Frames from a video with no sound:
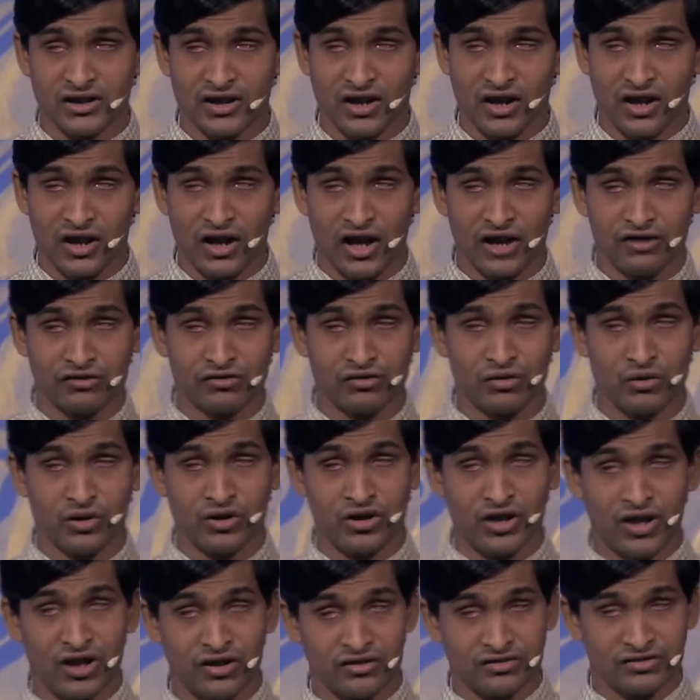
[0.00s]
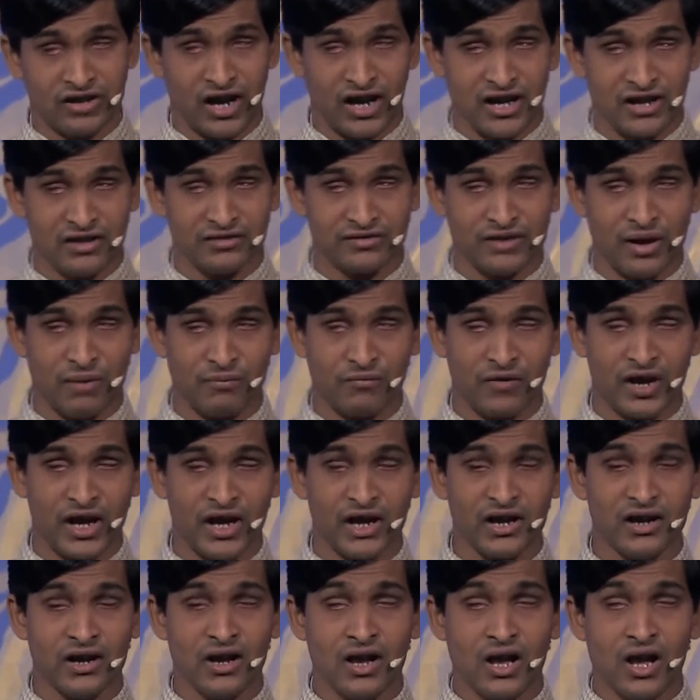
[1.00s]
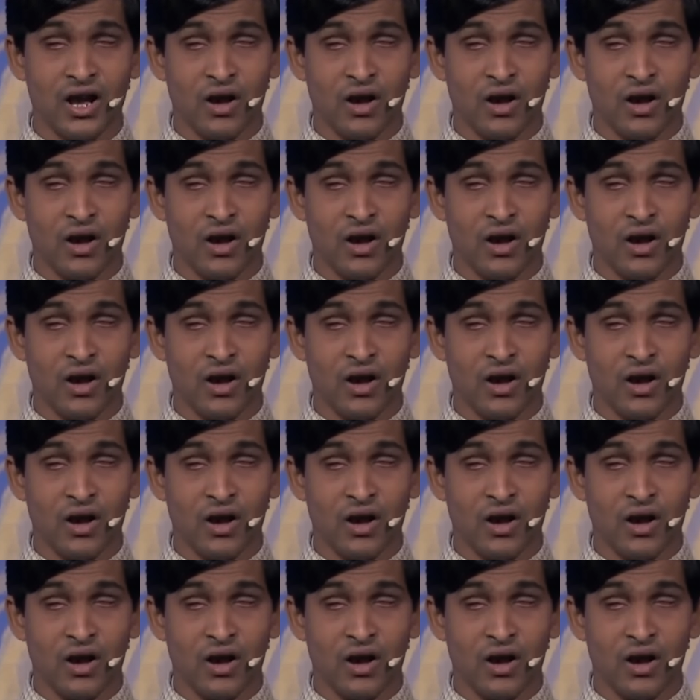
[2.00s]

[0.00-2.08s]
I should study somewhere